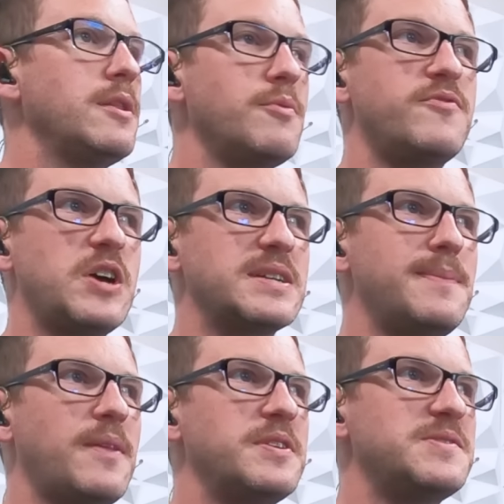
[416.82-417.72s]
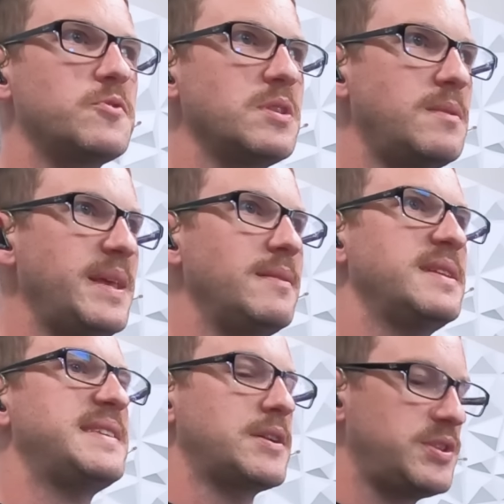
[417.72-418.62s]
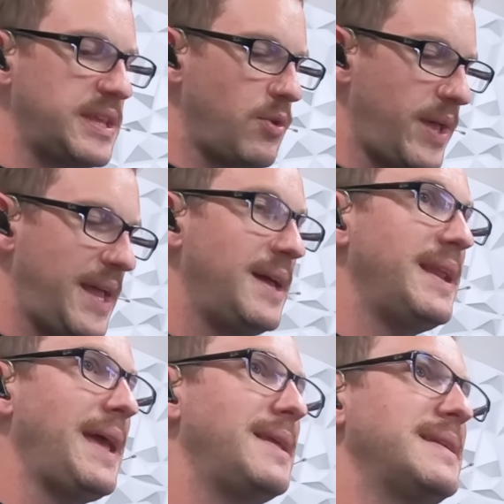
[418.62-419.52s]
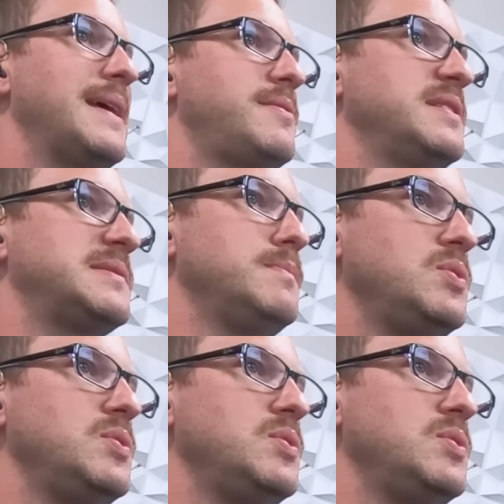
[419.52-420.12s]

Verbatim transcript: Now that we've talked about this for a little bit, let's actually go ahead and get this